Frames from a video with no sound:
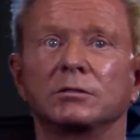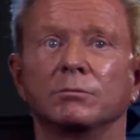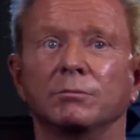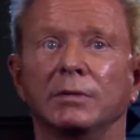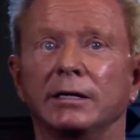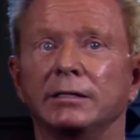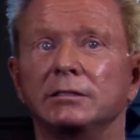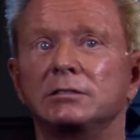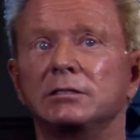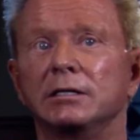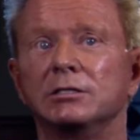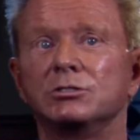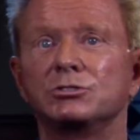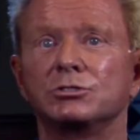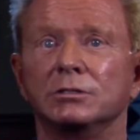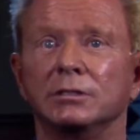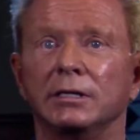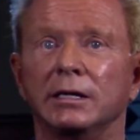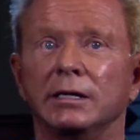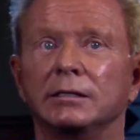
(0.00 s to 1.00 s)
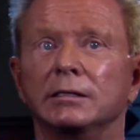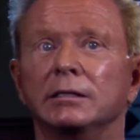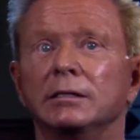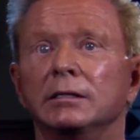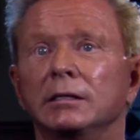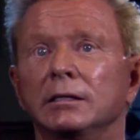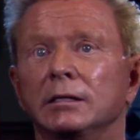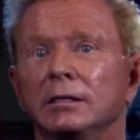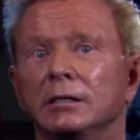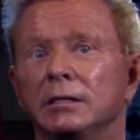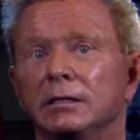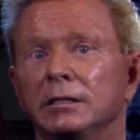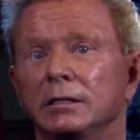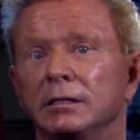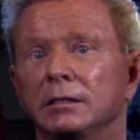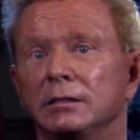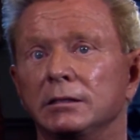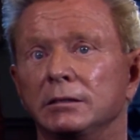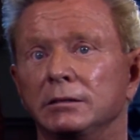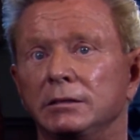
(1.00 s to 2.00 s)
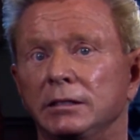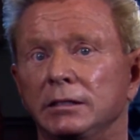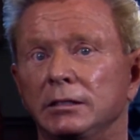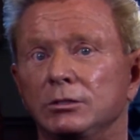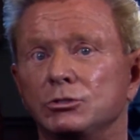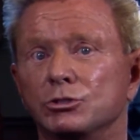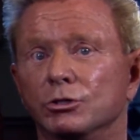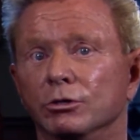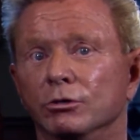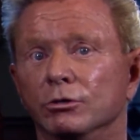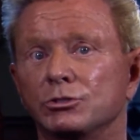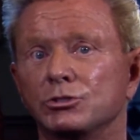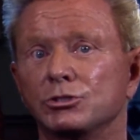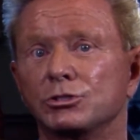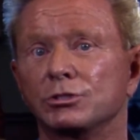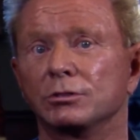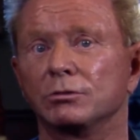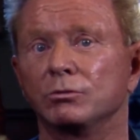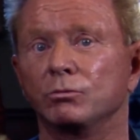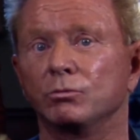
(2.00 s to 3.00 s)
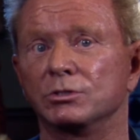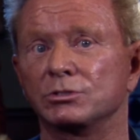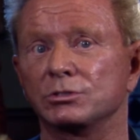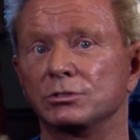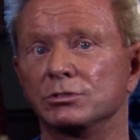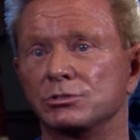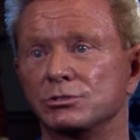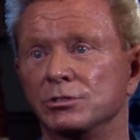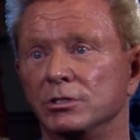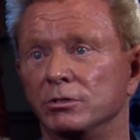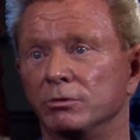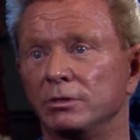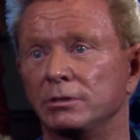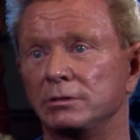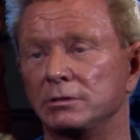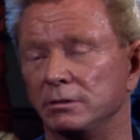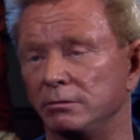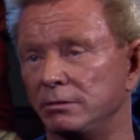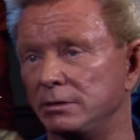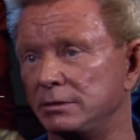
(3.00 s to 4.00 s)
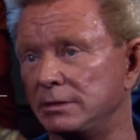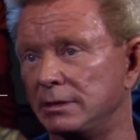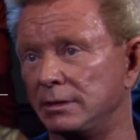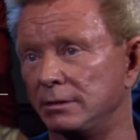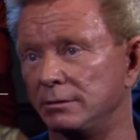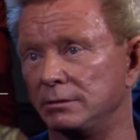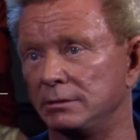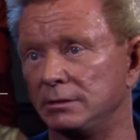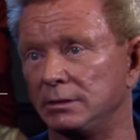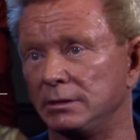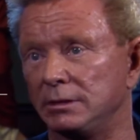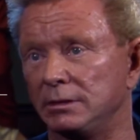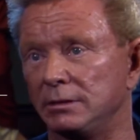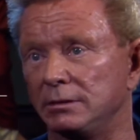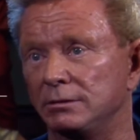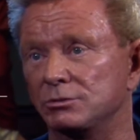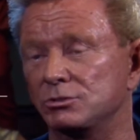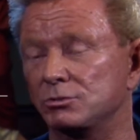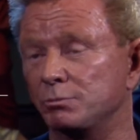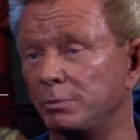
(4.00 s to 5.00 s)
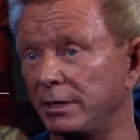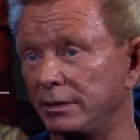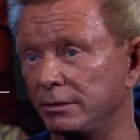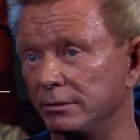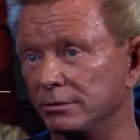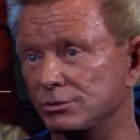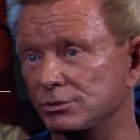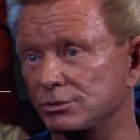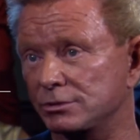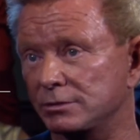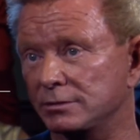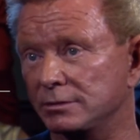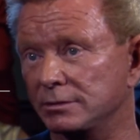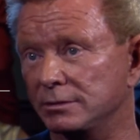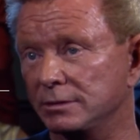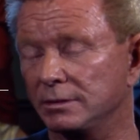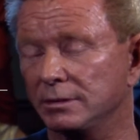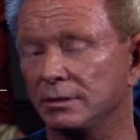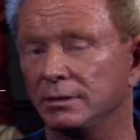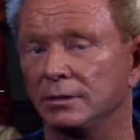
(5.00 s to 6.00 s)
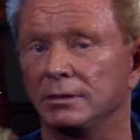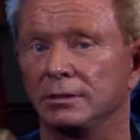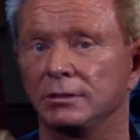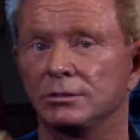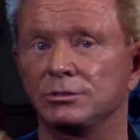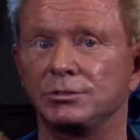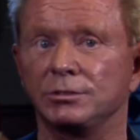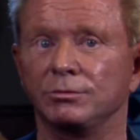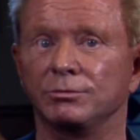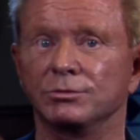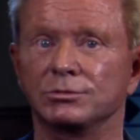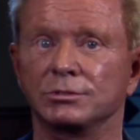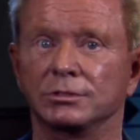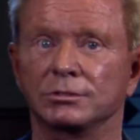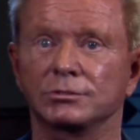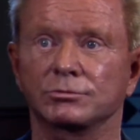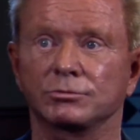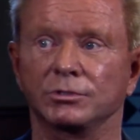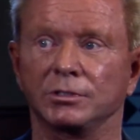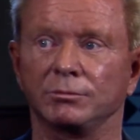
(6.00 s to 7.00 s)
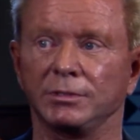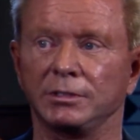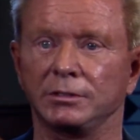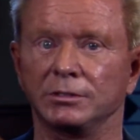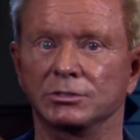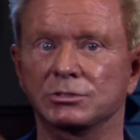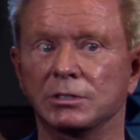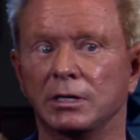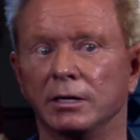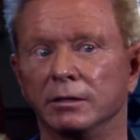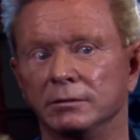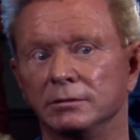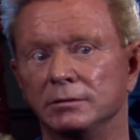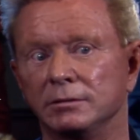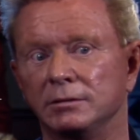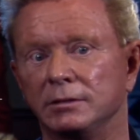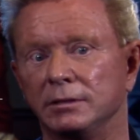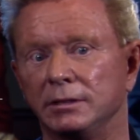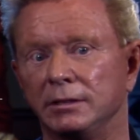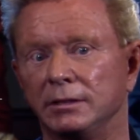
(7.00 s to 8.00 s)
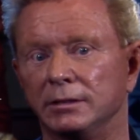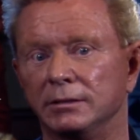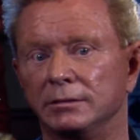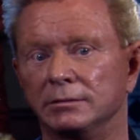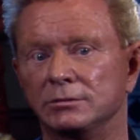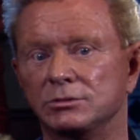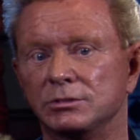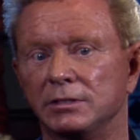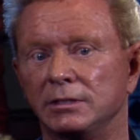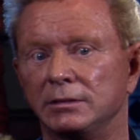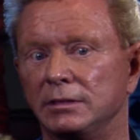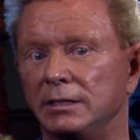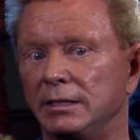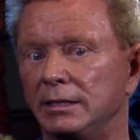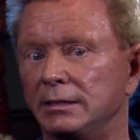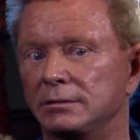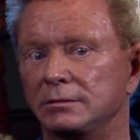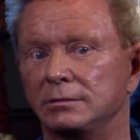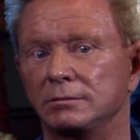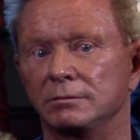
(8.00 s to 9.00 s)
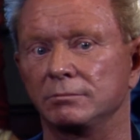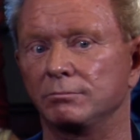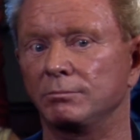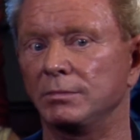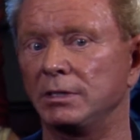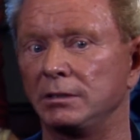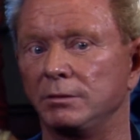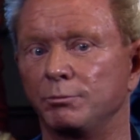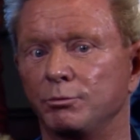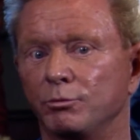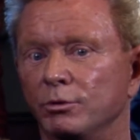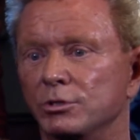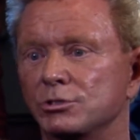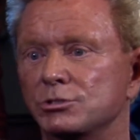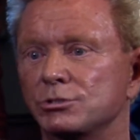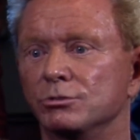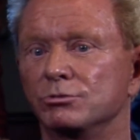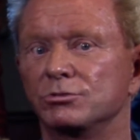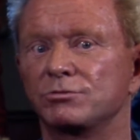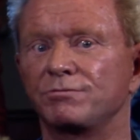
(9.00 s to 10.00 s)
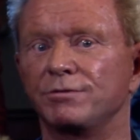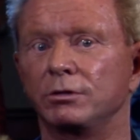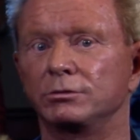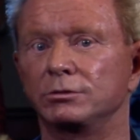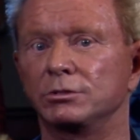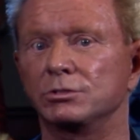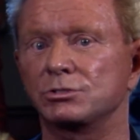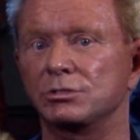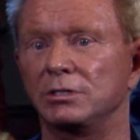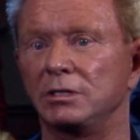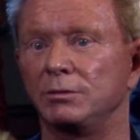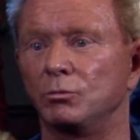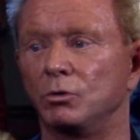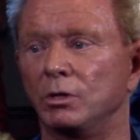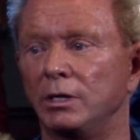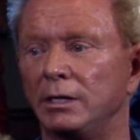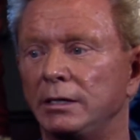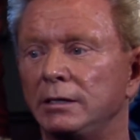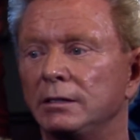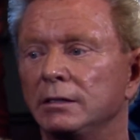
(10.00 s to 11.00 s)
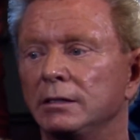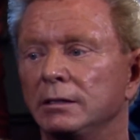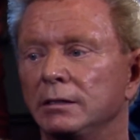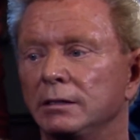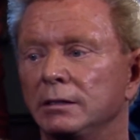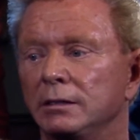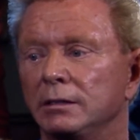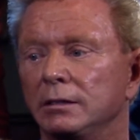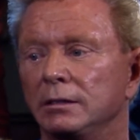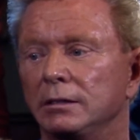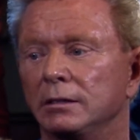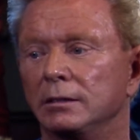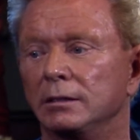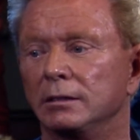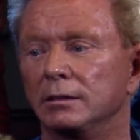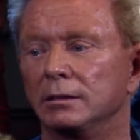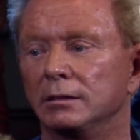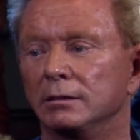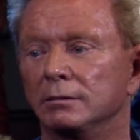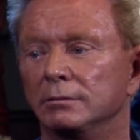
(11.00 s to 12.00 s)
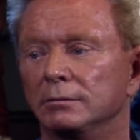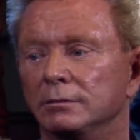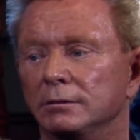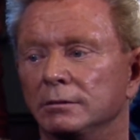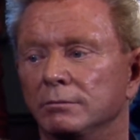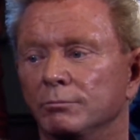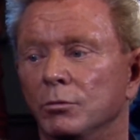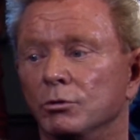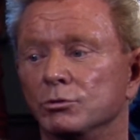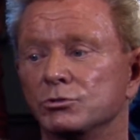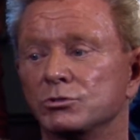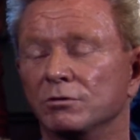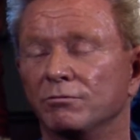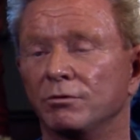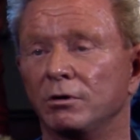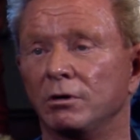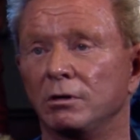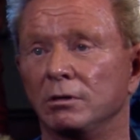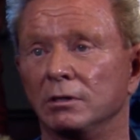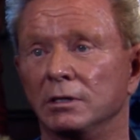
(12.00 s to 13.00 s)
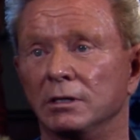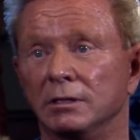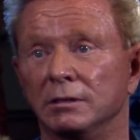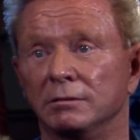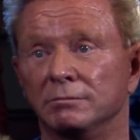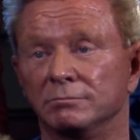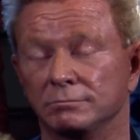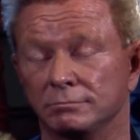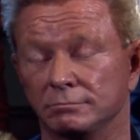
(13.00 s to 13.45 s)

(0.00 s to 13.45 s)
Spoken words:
to my attention that the church was considering tearing down the spires. She was extremely disheartened and said that many parishioners felt the same way, most of all